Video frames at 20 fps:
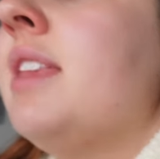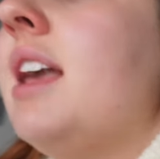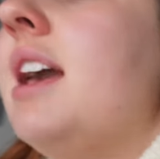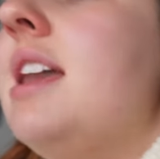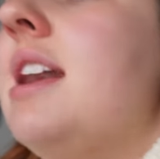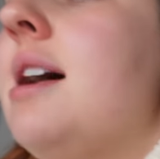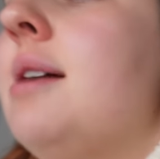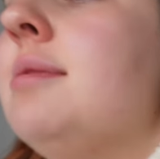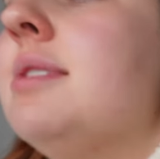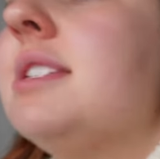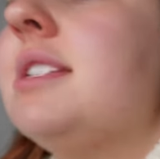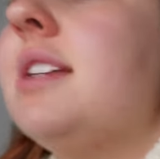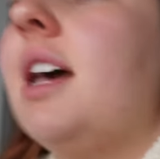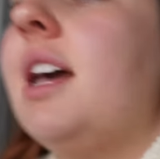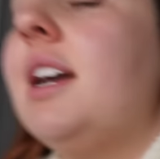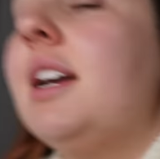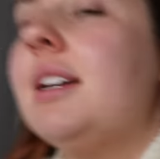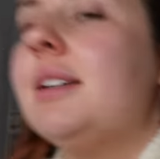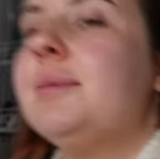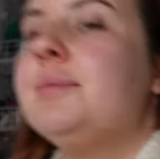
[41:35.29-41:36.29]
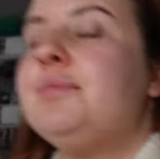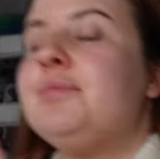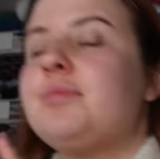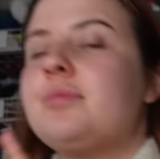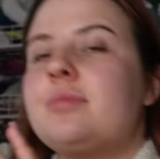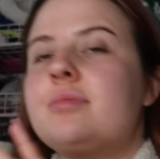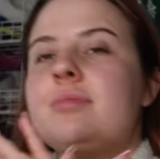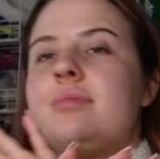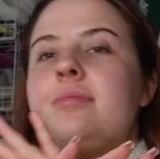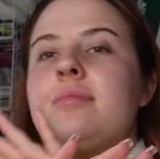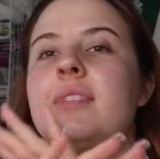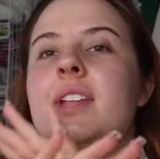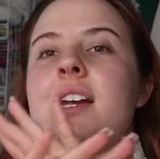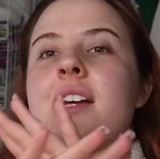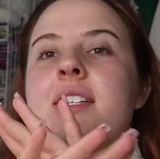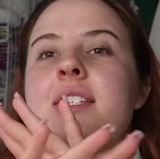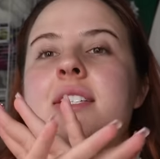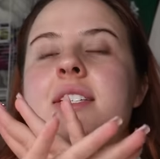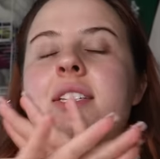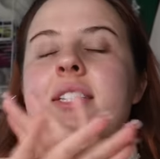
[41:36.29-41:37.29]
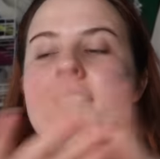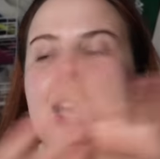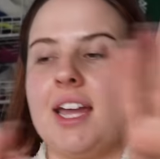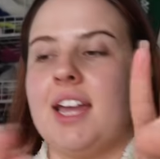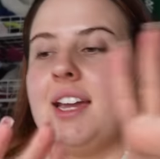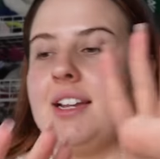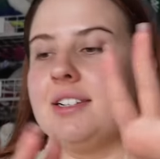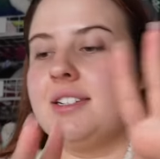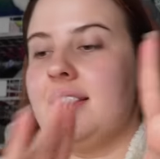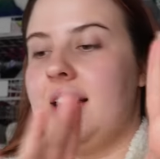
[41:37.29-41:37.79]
And I was, like, sickened.